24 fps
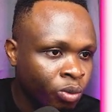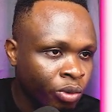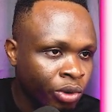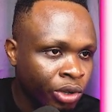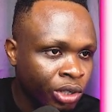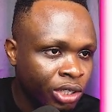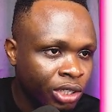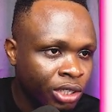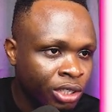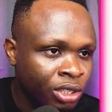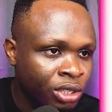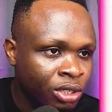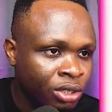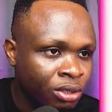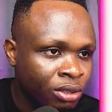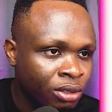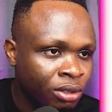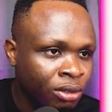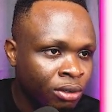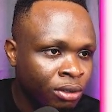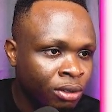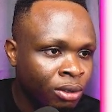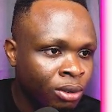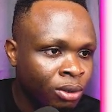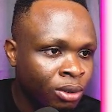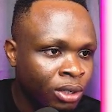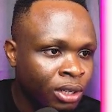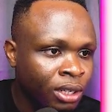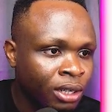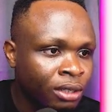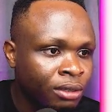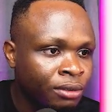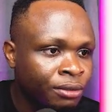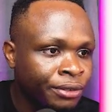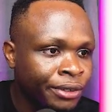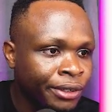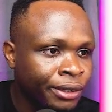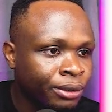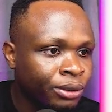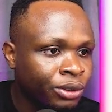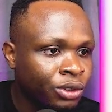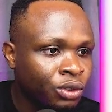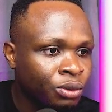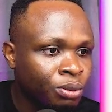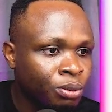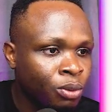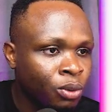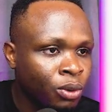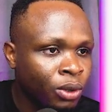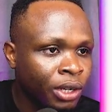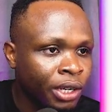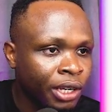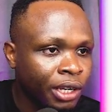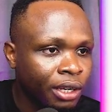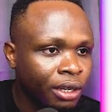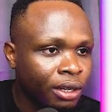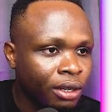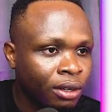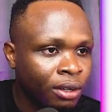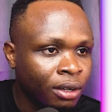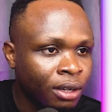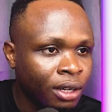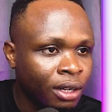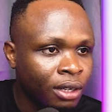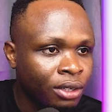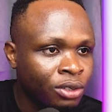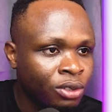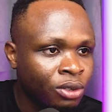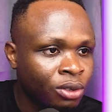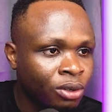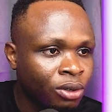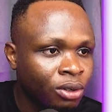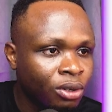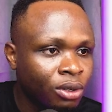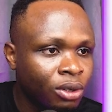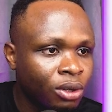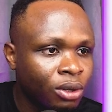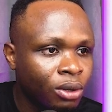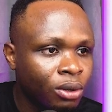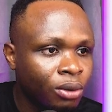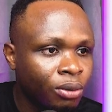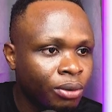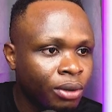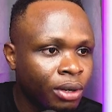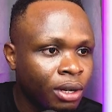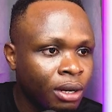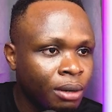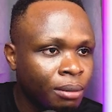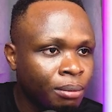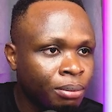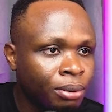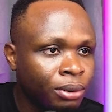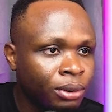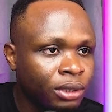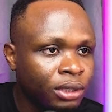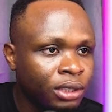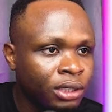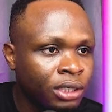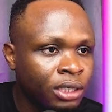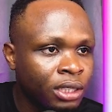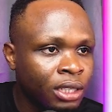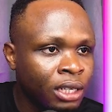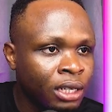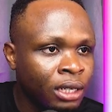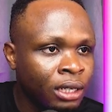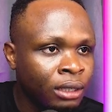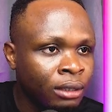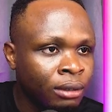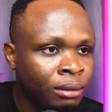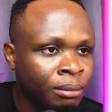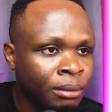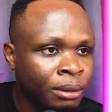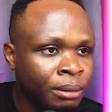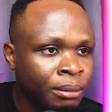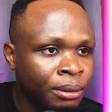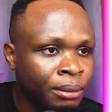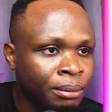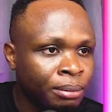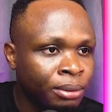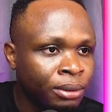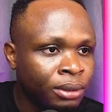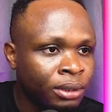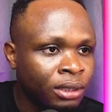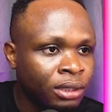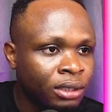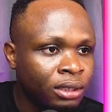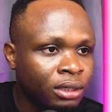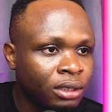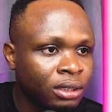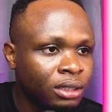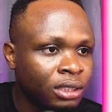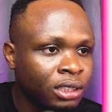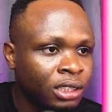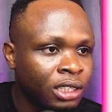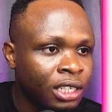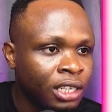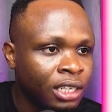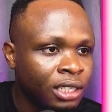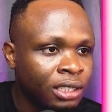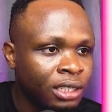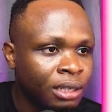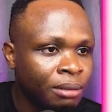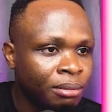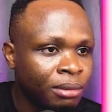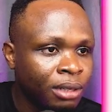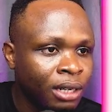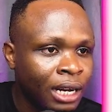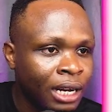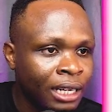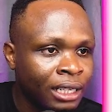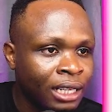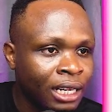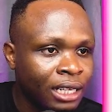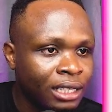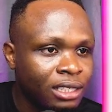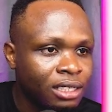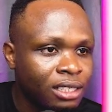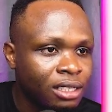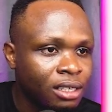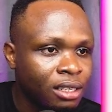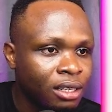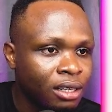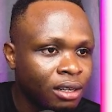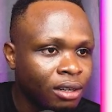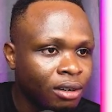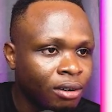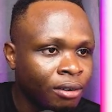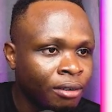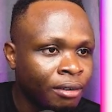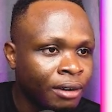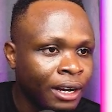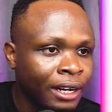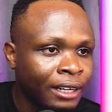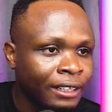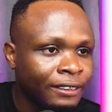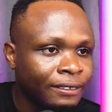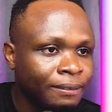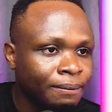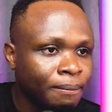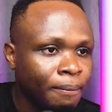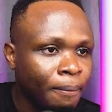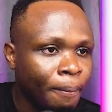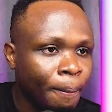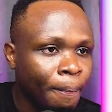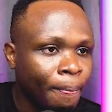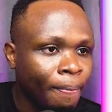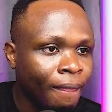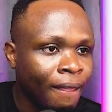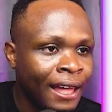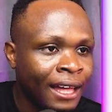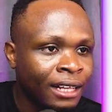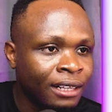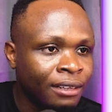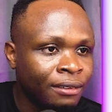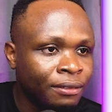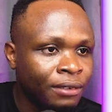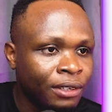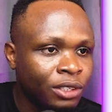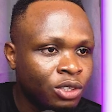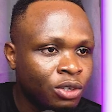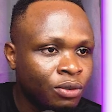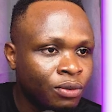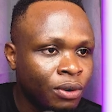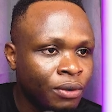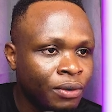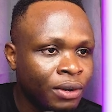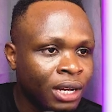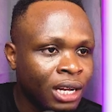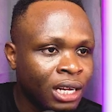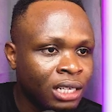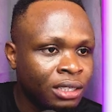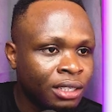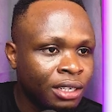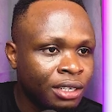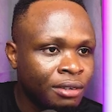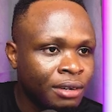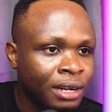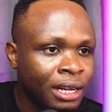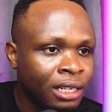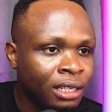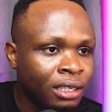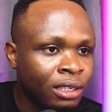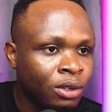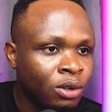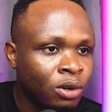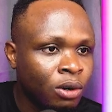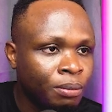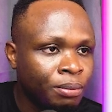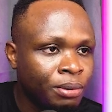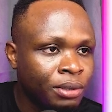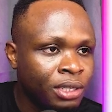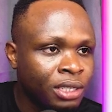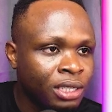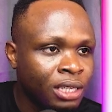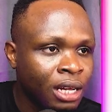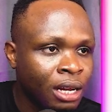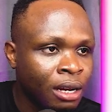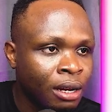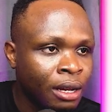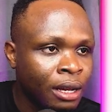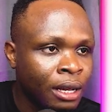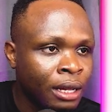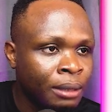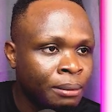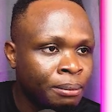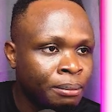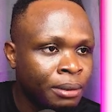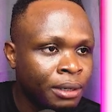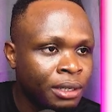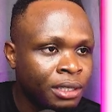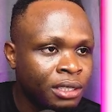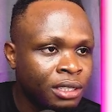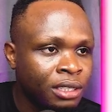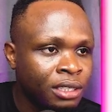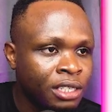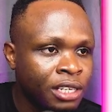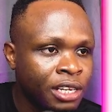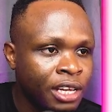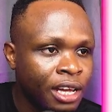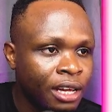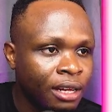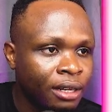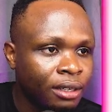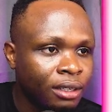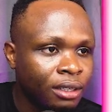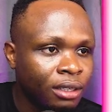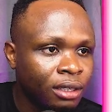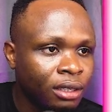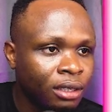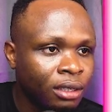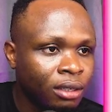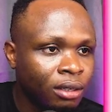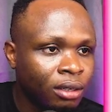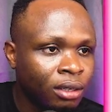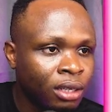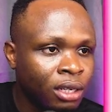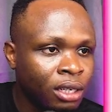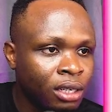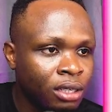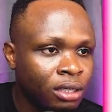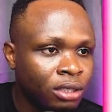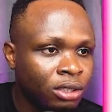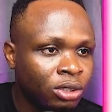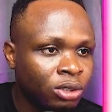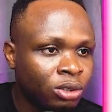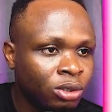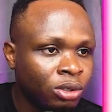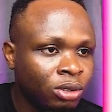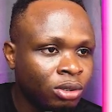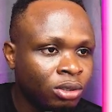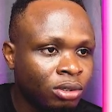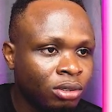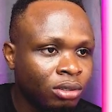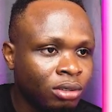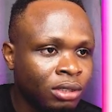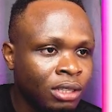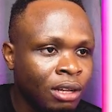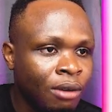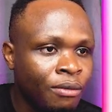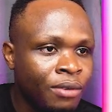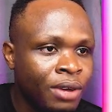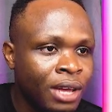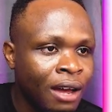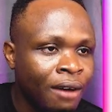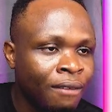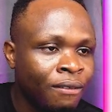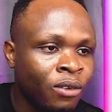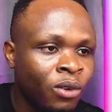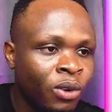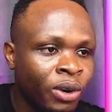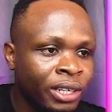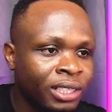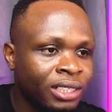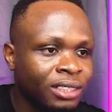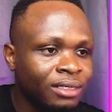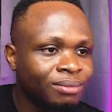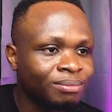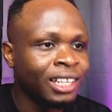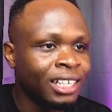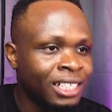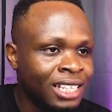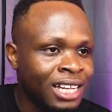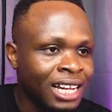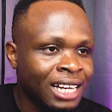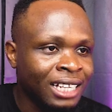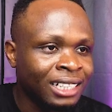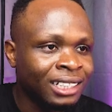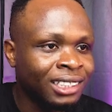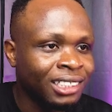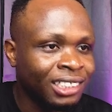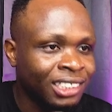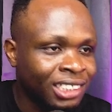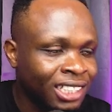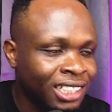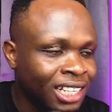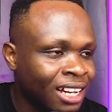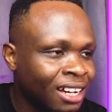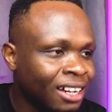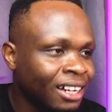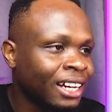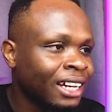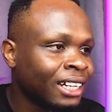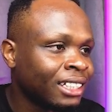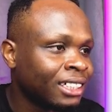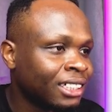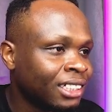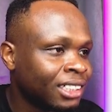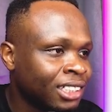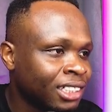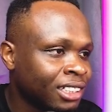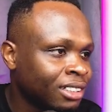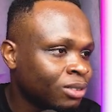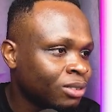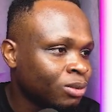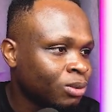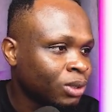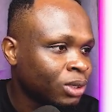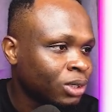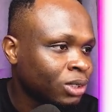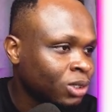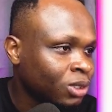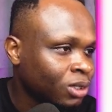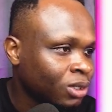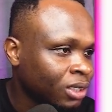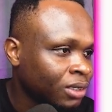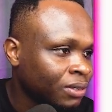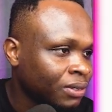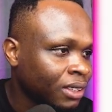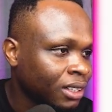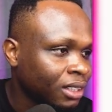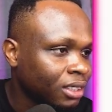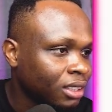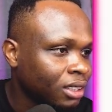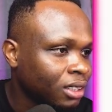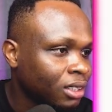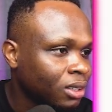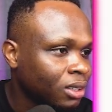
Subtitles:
which is looking real smoky. Okay, so we can put this here, maybe put this here, something like that. All right, and first of all, we can just write the copy style and paste it here. Okay, so that we avoid any additional editing whatsoever.